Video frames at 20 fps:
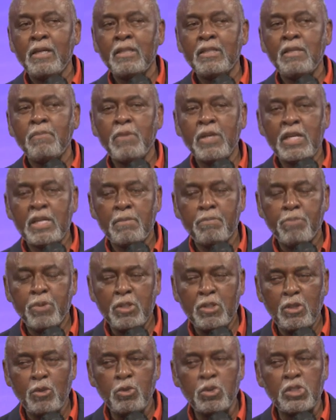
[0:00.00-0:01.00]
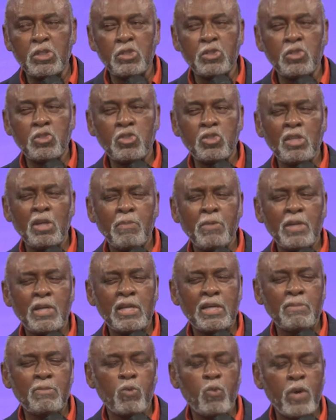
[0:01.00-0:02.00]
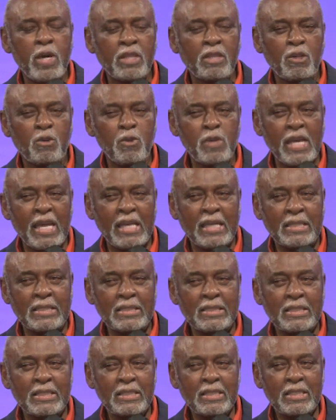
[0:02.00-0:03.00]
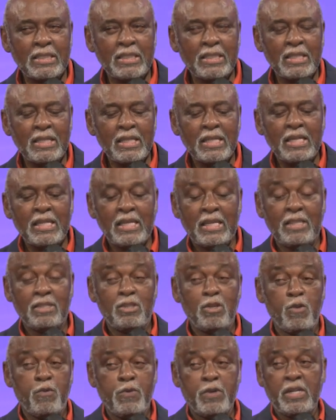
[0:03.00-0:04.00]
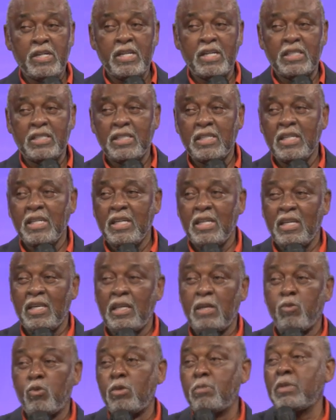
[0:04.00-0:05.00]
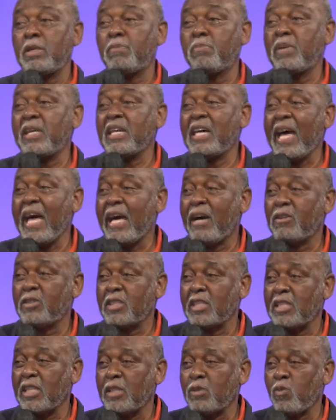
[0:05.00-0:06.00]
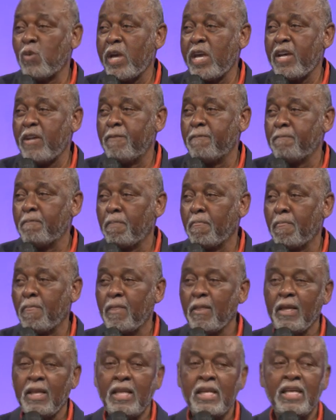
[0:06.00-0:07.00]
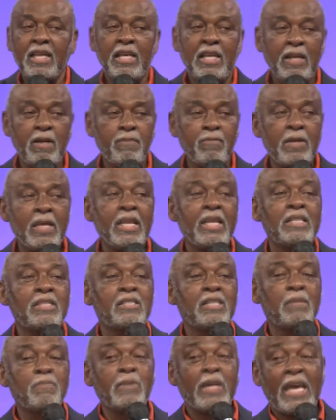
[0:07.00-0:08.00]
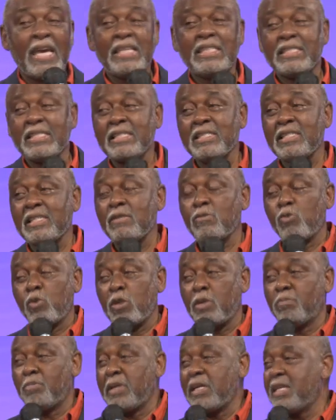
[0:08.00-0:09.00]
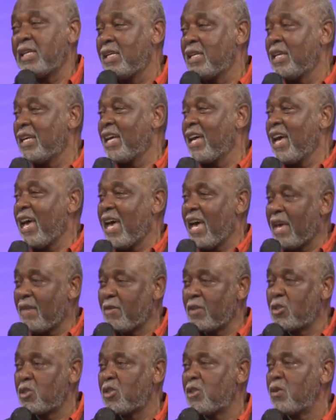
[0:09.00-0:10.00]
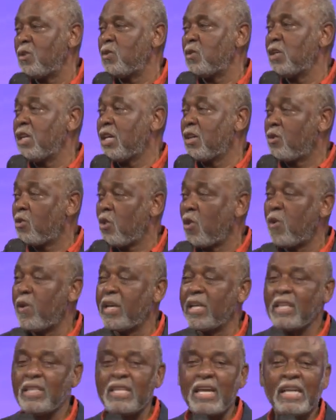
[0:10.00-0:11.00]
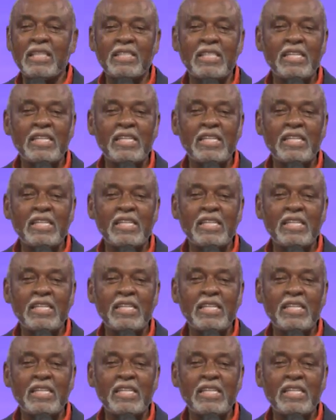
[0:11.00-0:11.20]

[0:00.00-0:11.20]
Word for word: to become producers, to become wealth creators. And so, for us, it would be bill houses as well. And, it, and in some cases, it would be having children and growing and not